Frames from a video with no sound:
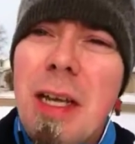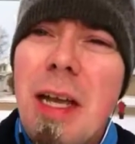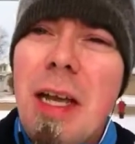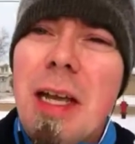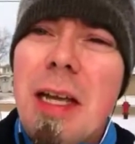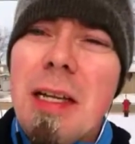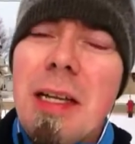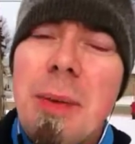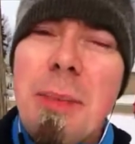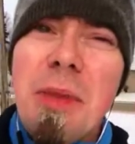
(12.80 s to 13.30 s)

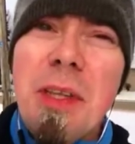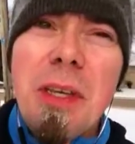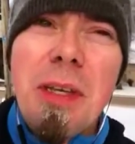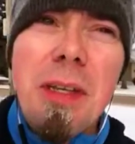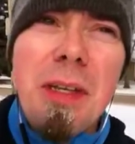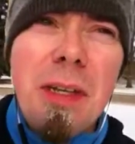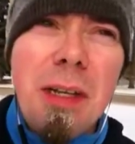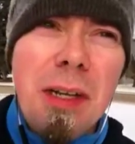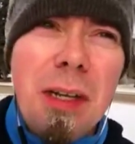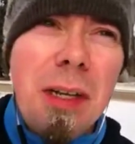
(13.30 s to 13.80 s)
And I'm
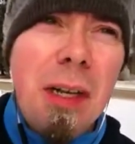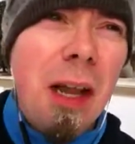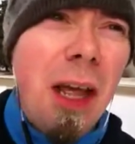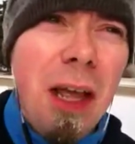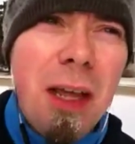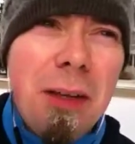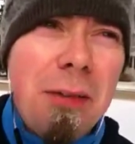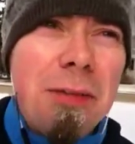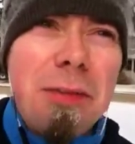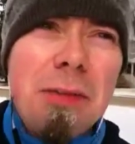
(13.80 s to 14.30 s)
thinking that in
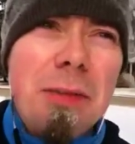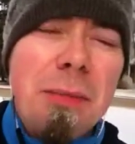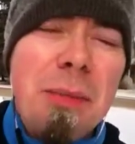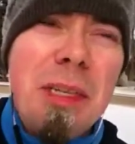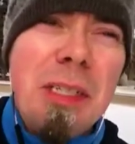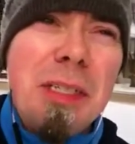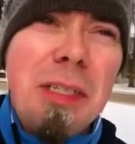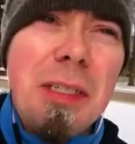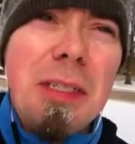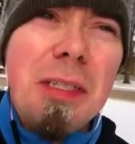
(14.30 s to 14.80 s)
life, in
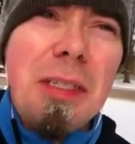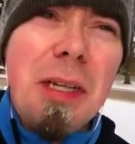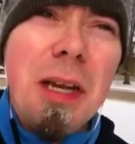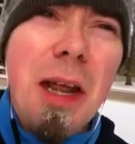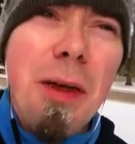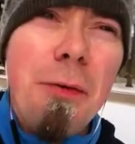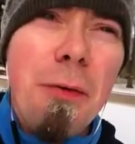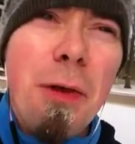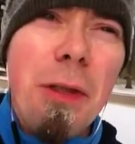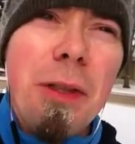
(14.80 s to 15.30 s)
business, in
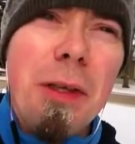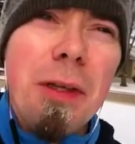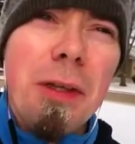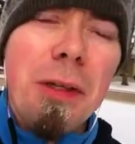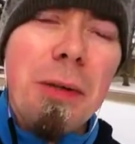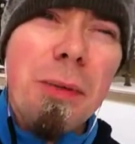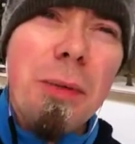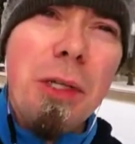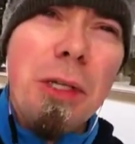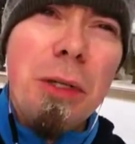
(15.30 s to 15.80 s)
everything
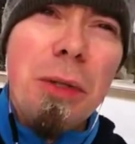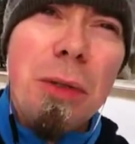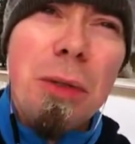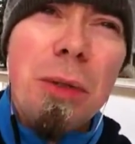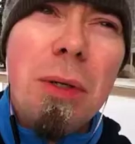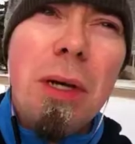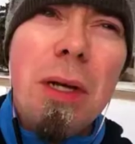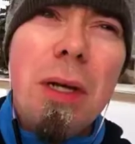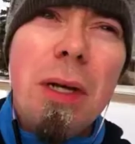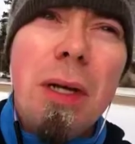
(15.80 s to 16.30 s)
that we
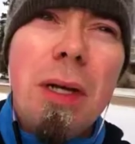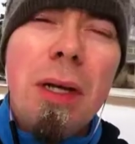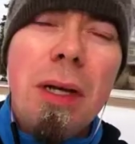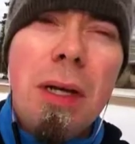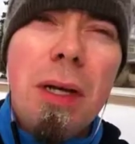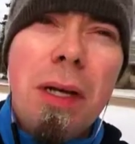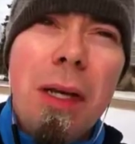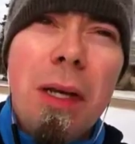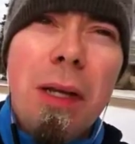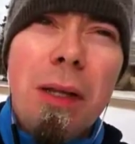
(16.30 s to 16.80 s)
do,
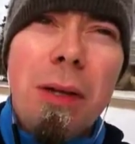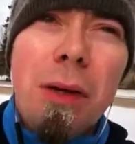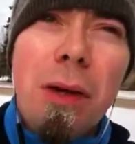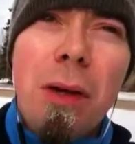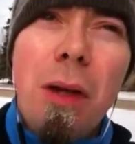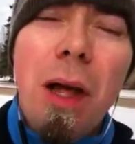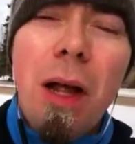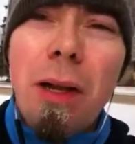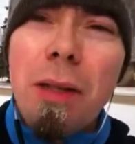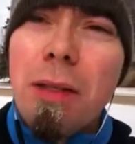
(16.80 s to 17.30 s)
there are
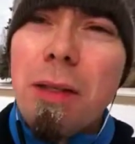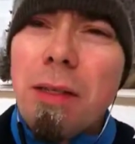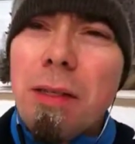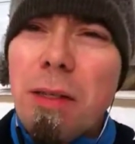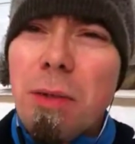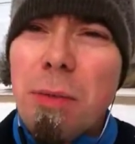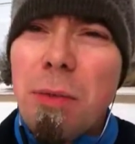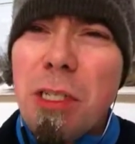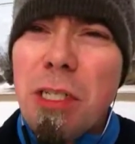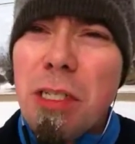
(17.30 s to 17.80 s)
a lot of things
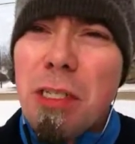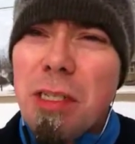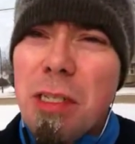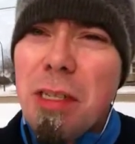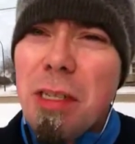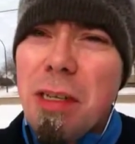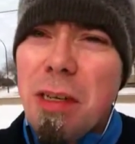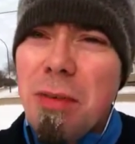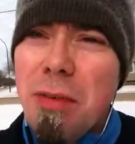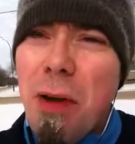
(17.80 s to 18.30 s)
that we just
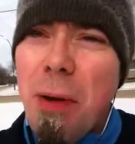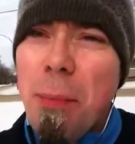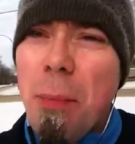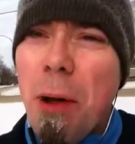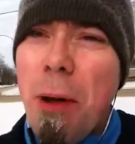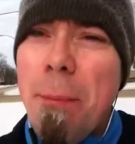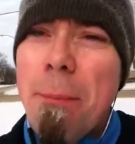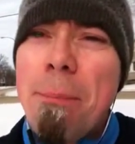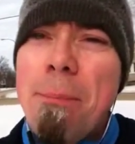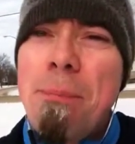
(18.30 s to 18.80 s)
need to give up
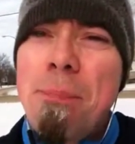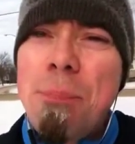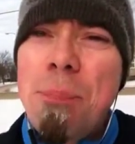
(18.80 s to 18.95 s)
on.